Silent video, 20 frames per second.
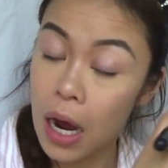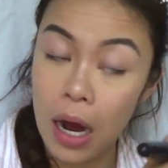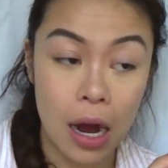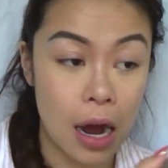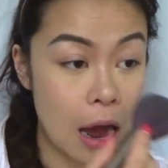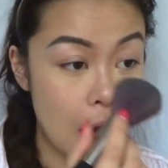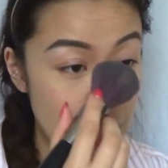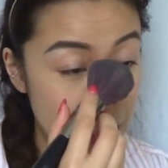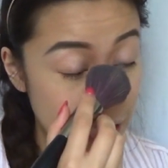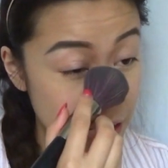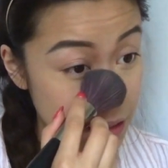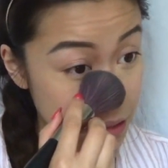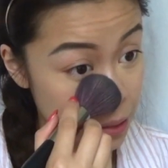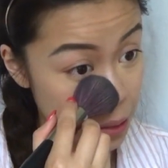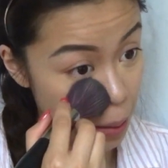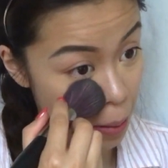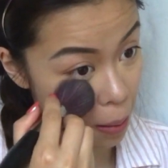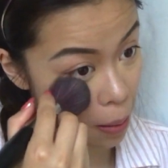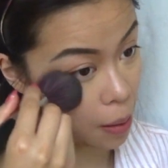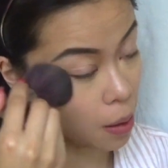eyes
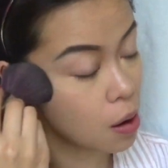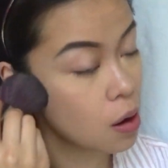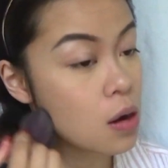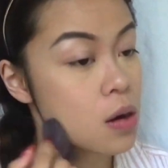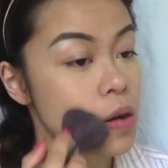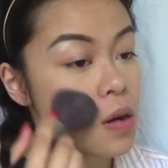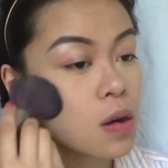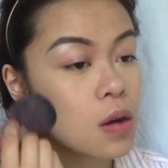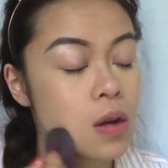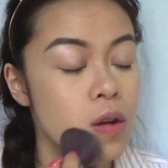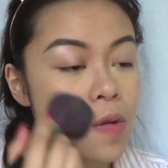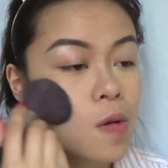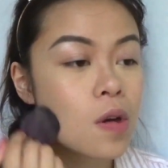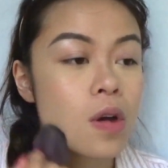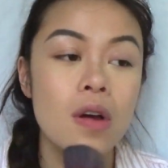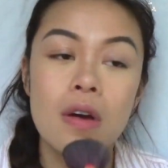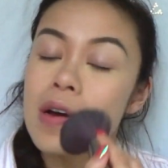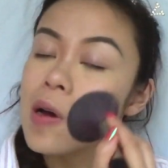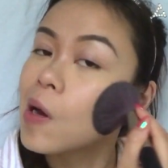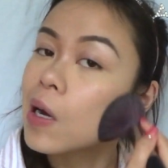
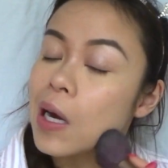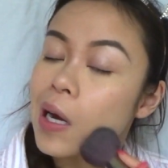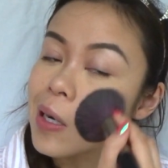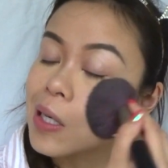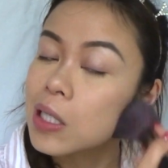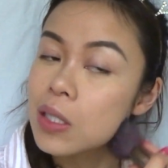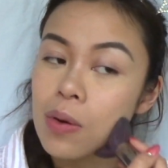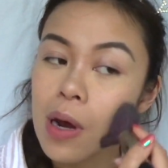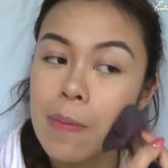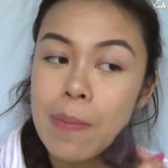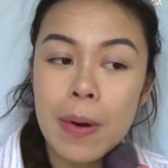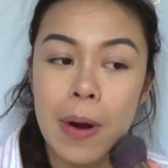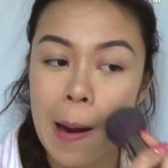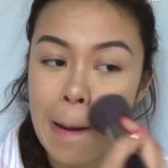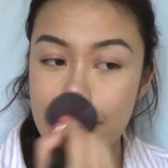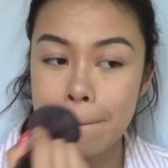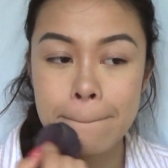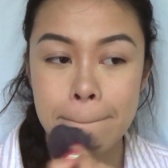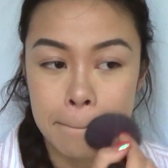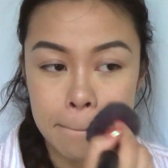and kind of swipe it on